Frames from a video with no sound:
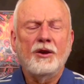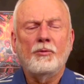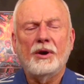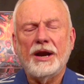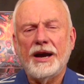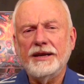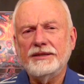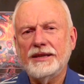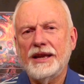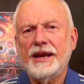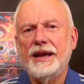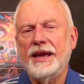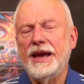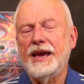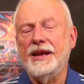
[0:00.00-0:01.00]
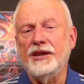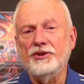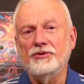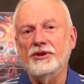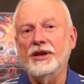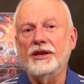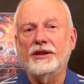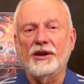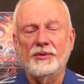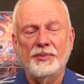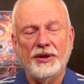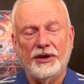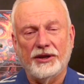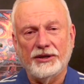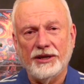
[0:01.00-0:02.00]
When I said I had a unique
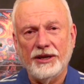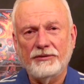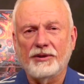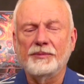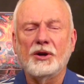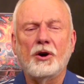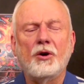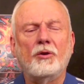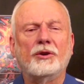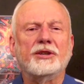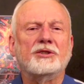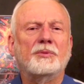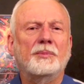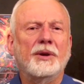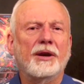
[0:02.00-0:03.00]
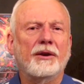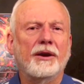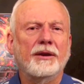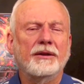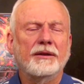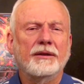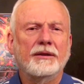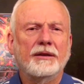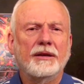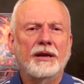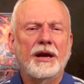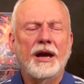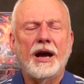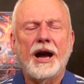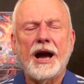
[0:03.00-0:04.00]
ability from the Holy Spirit,
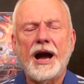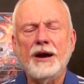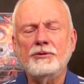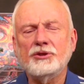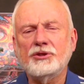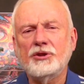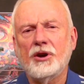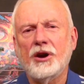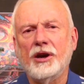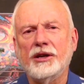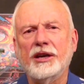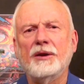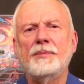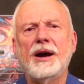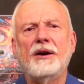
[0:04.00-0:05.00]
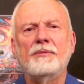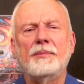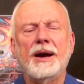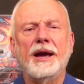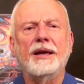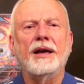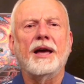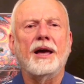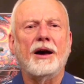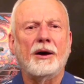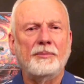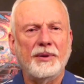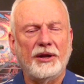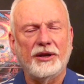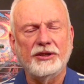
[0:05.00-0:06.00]
I was talking about my
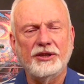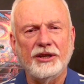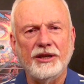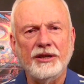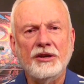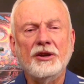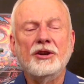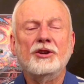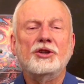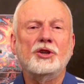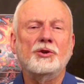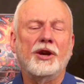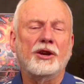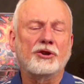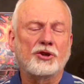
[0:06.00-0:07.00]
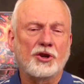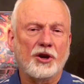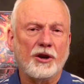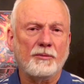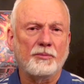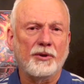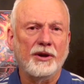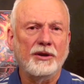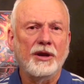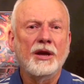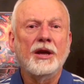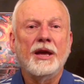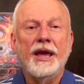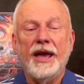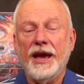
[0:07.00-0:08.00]
ability to interpret
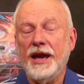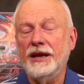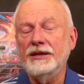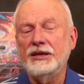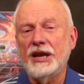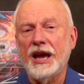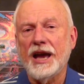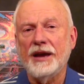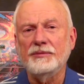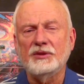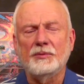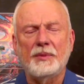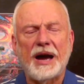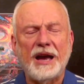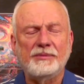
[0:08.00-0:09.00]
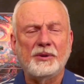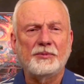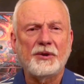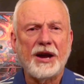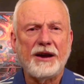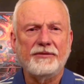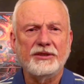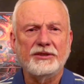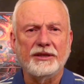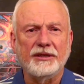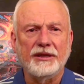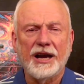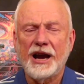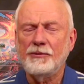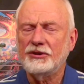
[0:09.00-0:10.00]
end times Bible
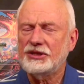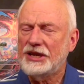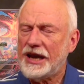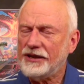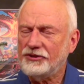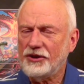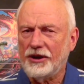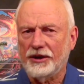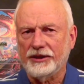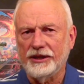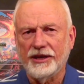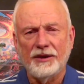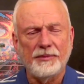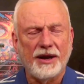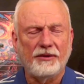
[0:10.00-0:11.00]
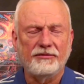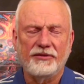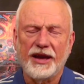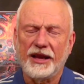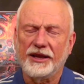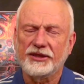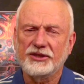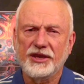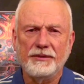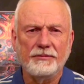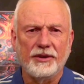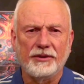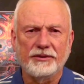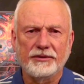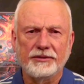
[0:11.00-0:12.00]
prophecy. I was not talking about phallic
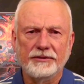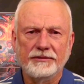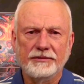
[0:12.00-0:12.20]
symbols.